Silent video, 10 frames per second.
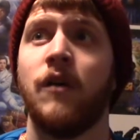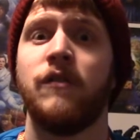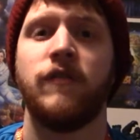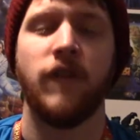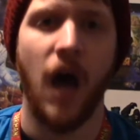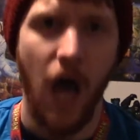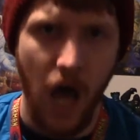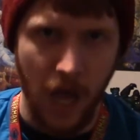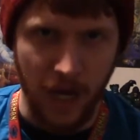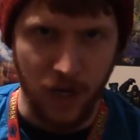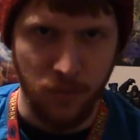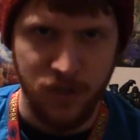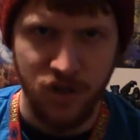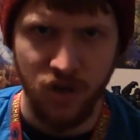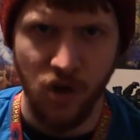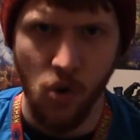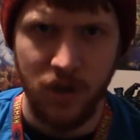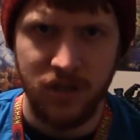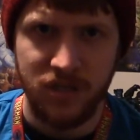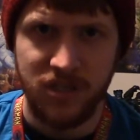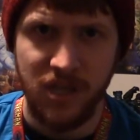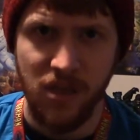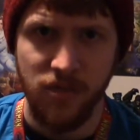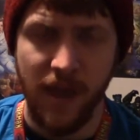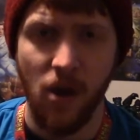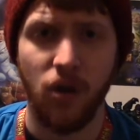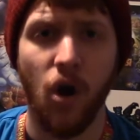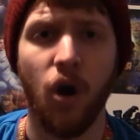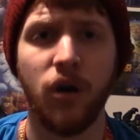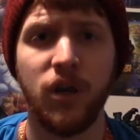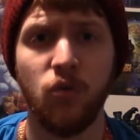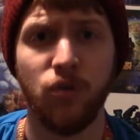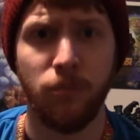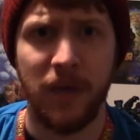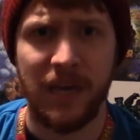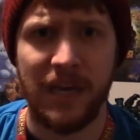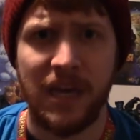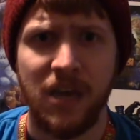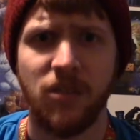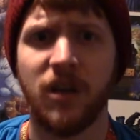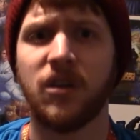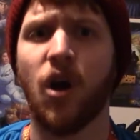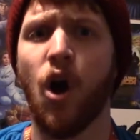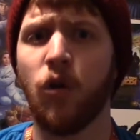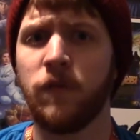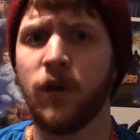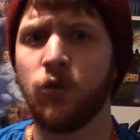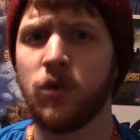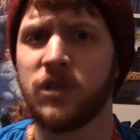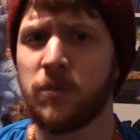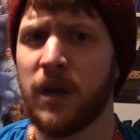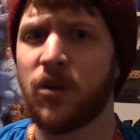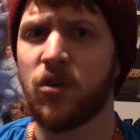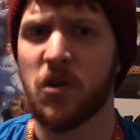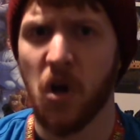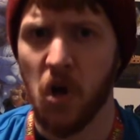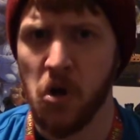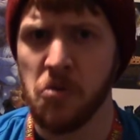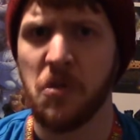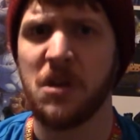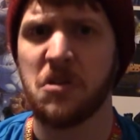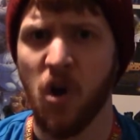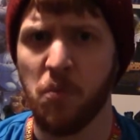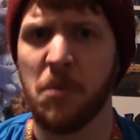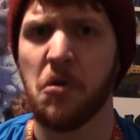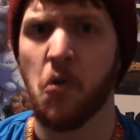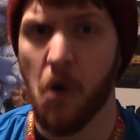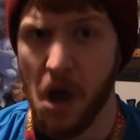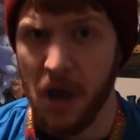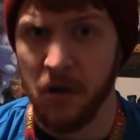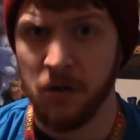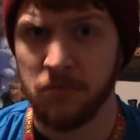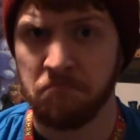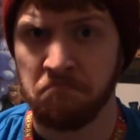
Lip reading: fine, but you're going to sit there and argue with me that Garfield was a better nerd than Tobey Maguire?